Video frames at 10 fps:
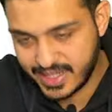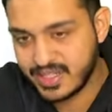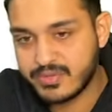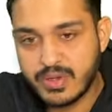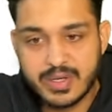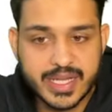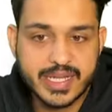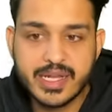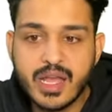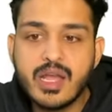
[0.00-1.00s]
If you are
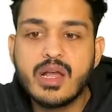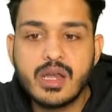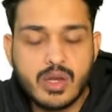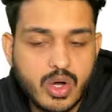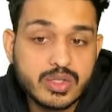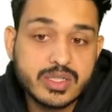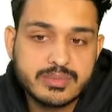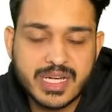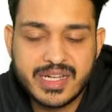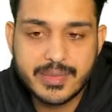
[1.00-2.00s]
taking long-term
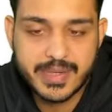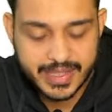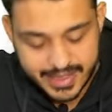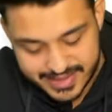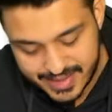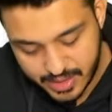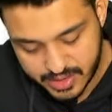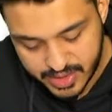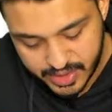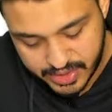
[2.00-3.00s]
antibiotics, third
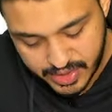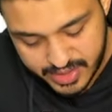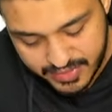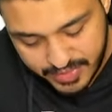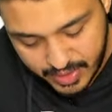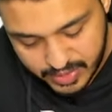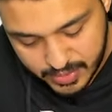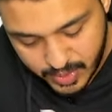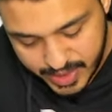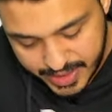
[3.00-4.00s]
generation
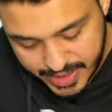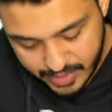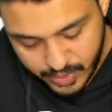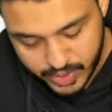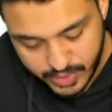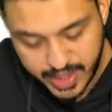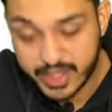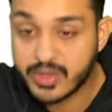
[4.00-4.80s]
cephalosporin they are going to write you,